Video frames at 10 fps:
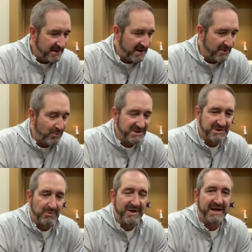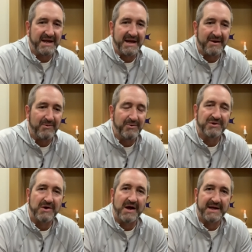uh, once a week, and we
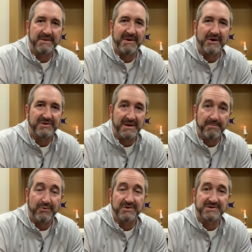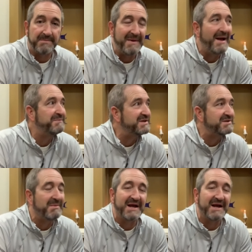were talking about the importance of baptism.